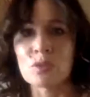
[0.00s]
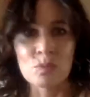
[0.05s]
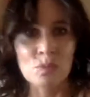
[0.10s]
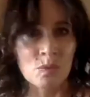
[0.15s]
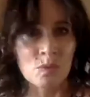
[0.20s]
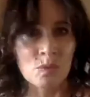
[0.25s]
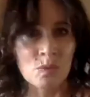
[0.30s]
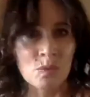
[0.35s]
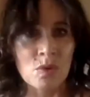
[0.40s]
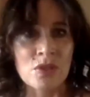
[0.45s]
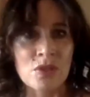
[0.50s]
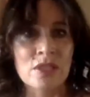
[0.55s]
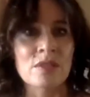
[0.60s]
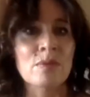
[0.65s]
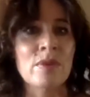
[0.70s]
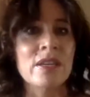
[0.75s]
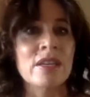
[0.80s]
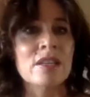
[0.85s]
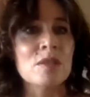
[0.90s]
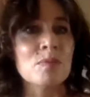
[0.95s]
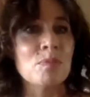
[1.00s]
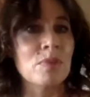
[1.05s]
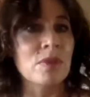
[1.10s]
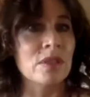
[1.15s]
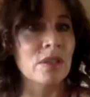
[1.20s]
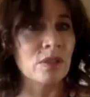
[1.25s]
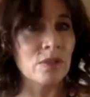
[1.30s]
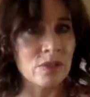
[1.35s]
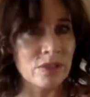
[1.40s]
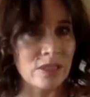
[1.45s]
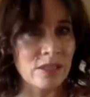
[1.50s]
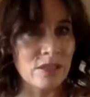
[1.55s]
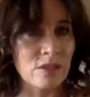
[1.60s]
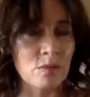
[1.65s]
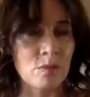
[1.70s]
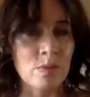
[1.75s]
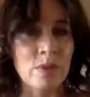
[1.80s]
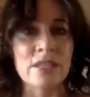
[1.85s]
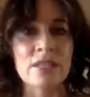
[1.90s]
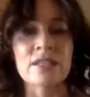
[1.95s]
water when it's polluted or
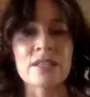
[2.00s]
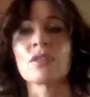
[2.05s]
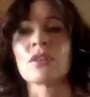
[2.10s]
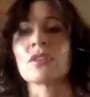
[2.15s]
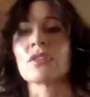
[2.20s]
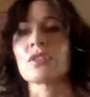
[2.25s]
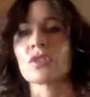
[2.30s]
when it's not